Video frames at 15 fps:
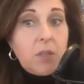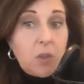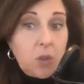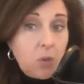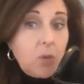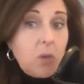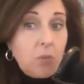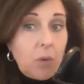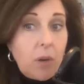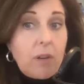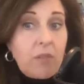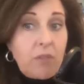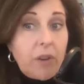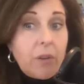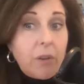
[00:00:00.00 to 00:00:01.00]
And you can run
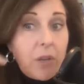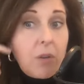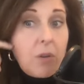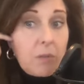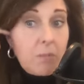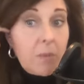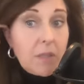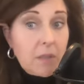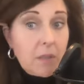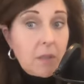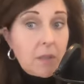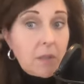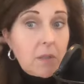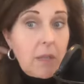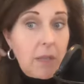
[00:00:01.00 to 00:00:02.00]
a very good
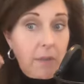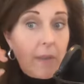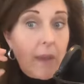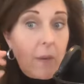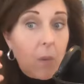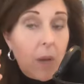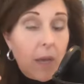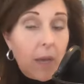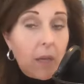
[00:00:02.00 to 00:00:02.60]
business in that way.